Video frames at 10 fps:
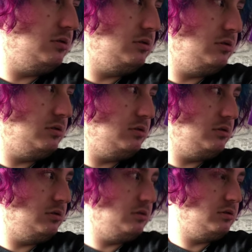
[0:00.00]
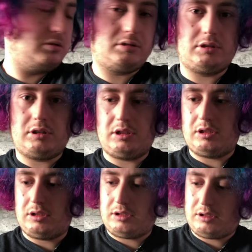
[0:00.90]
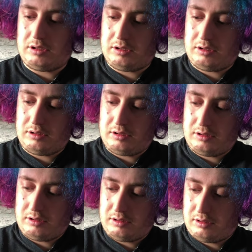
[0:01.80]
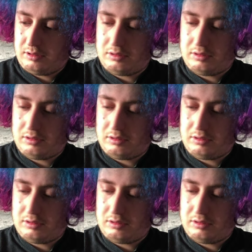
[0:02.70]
(silence)